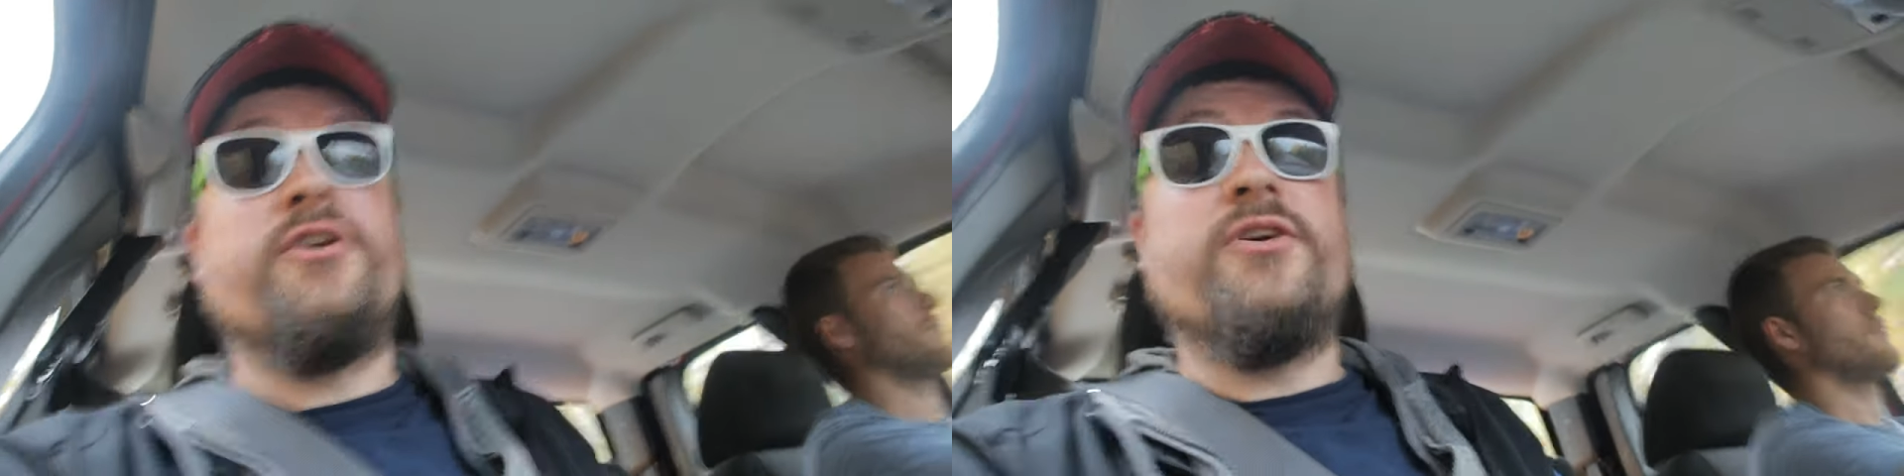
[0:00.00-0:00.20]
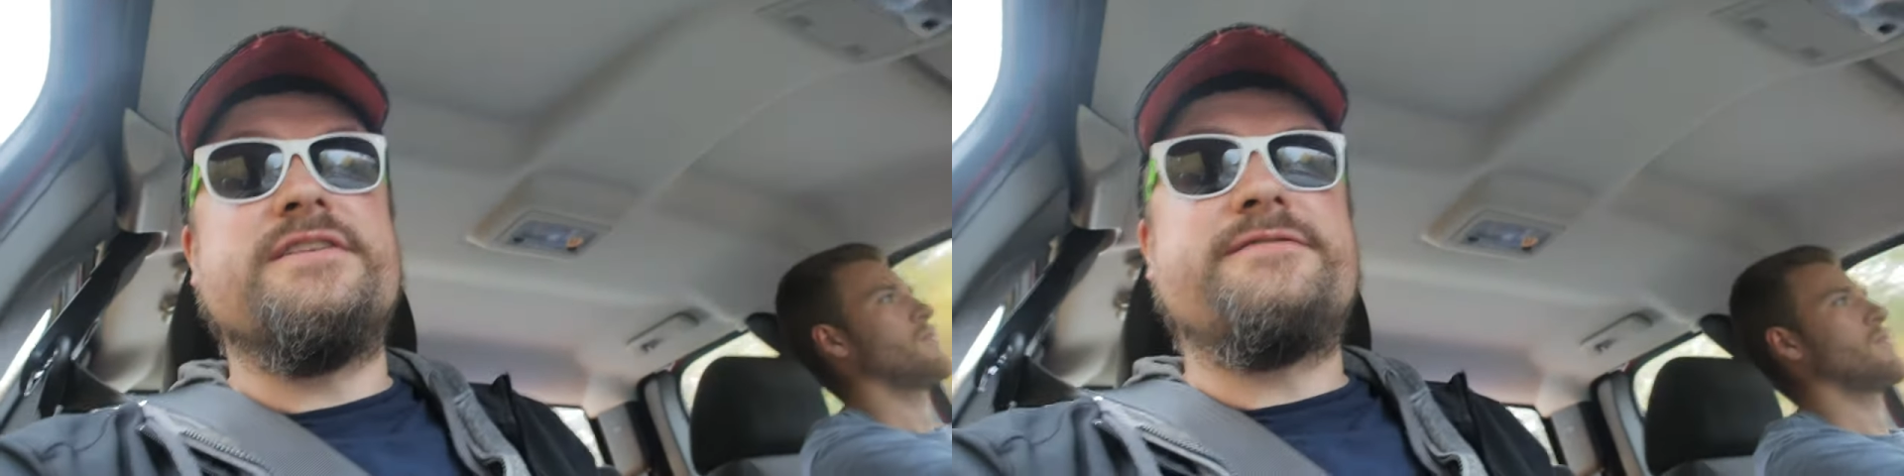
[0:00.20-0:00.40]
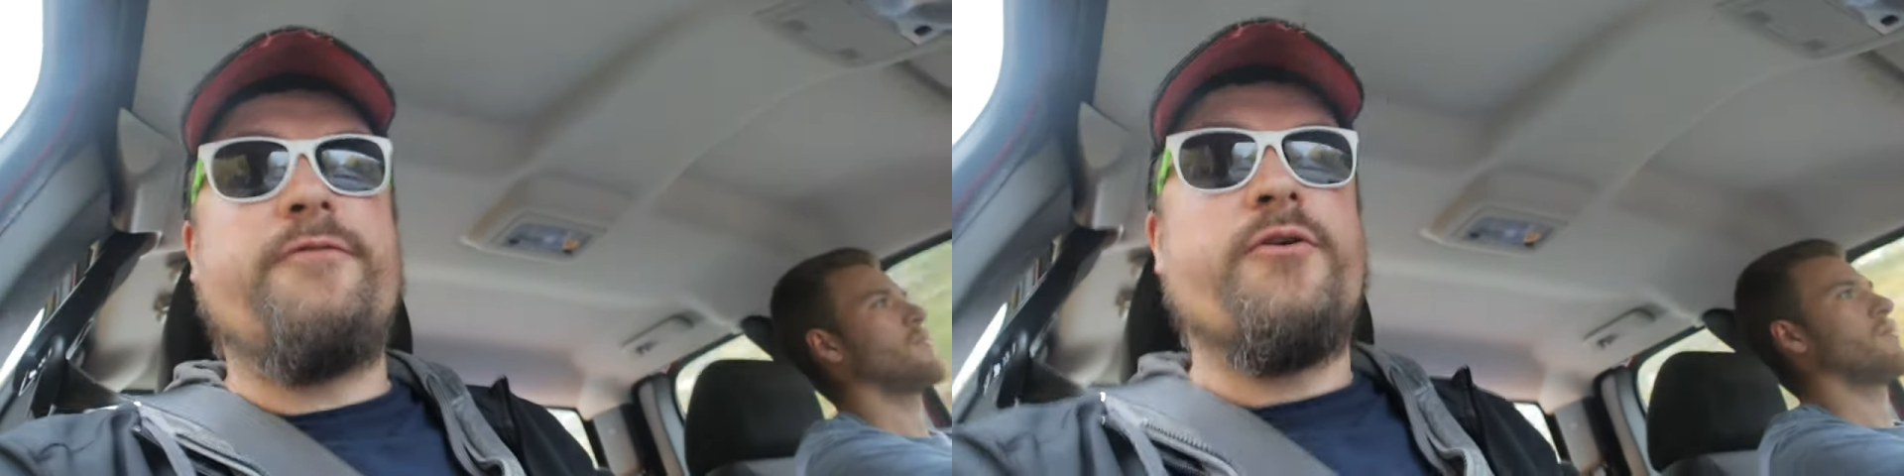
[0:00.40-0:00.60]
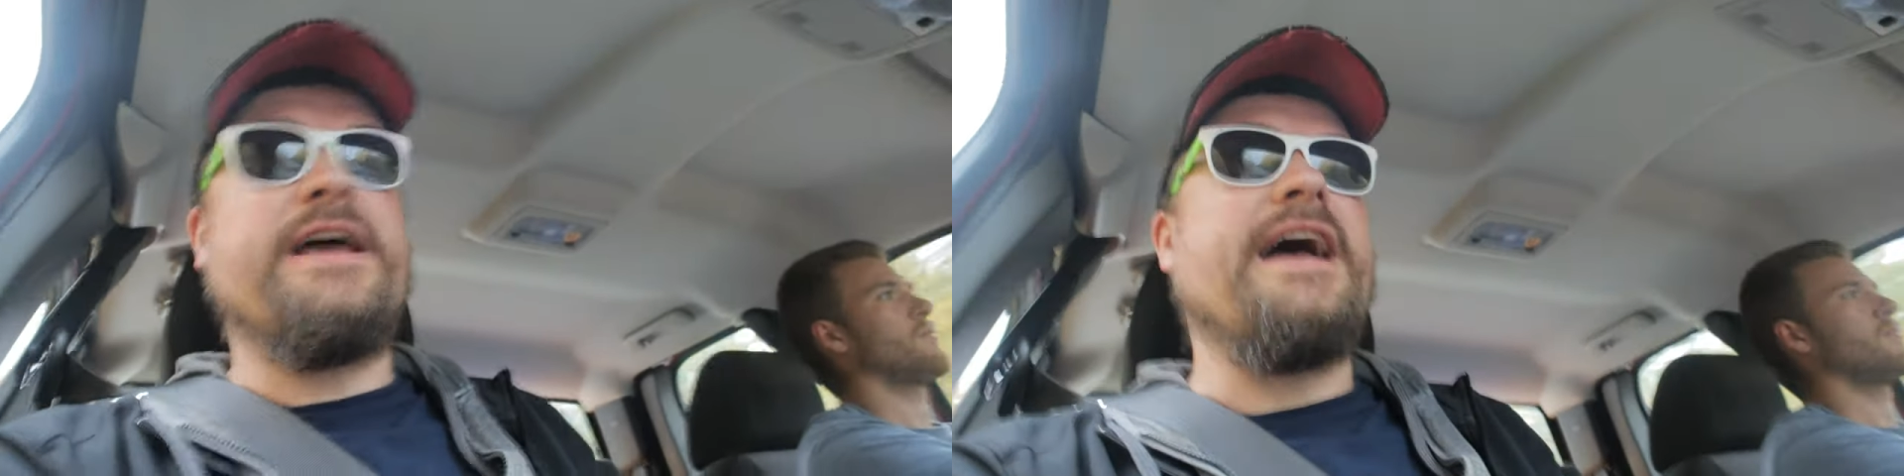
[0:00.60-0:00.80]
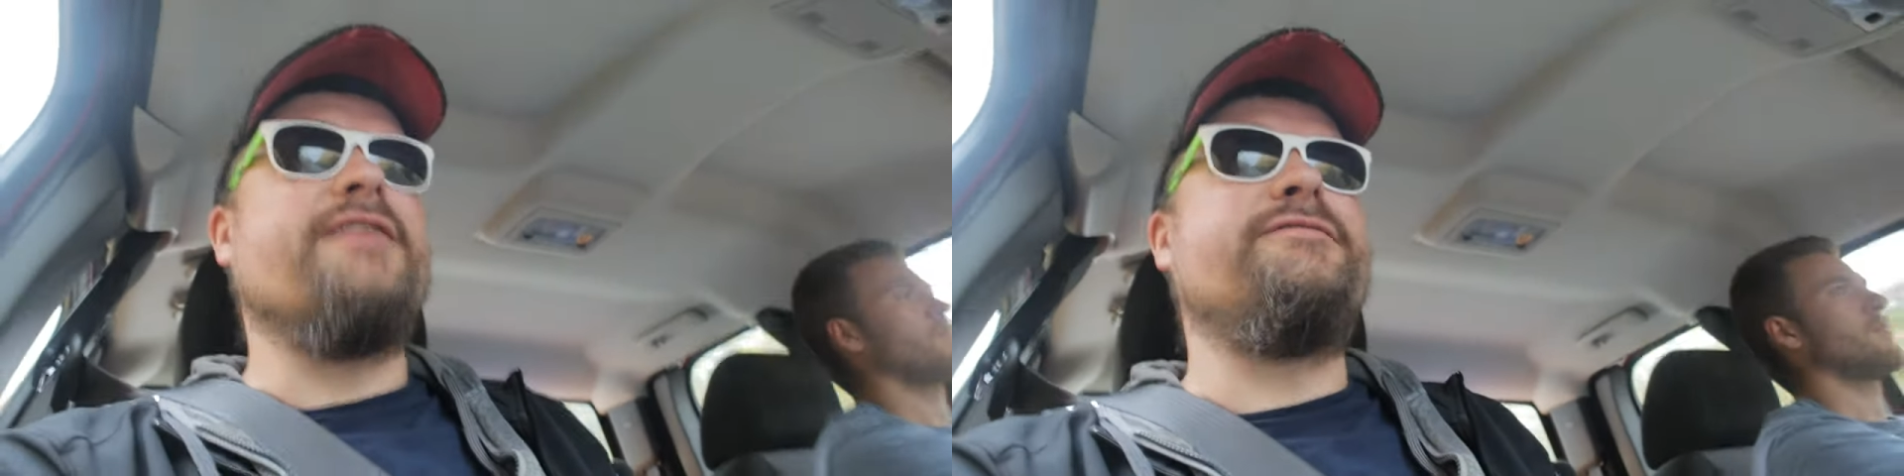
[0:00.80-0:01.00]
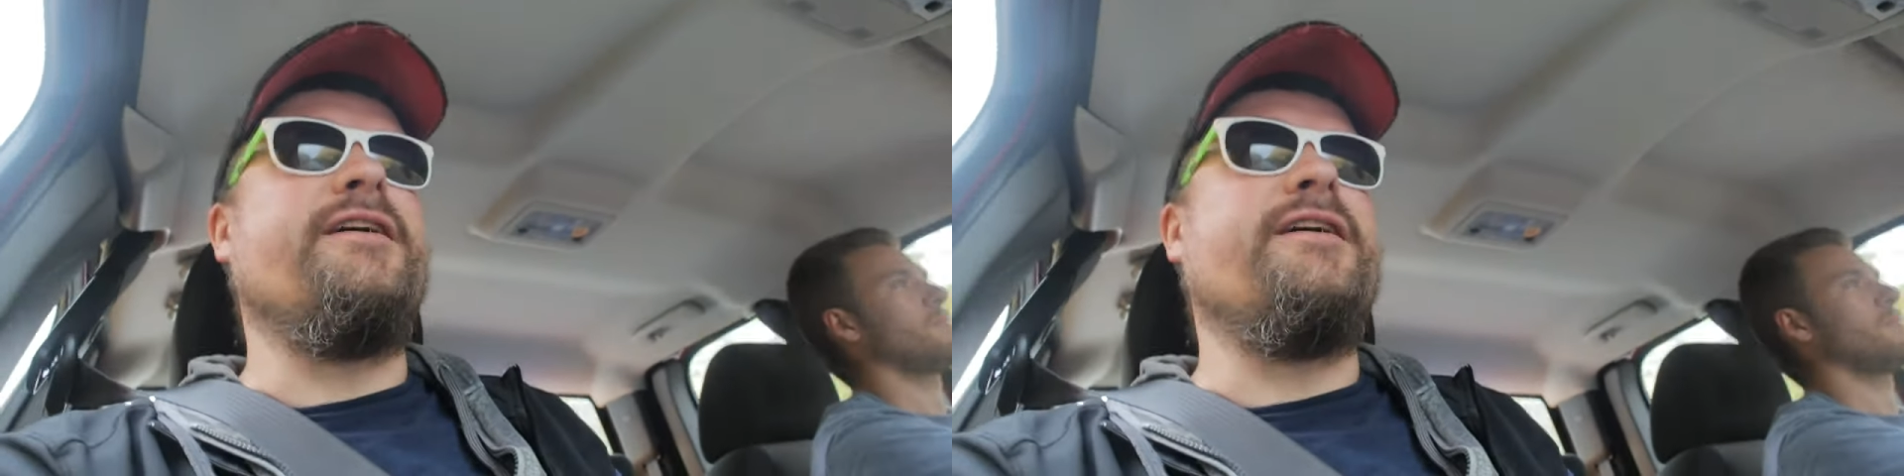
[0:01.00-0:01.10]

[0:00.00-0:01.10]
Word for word: earn its 4.5,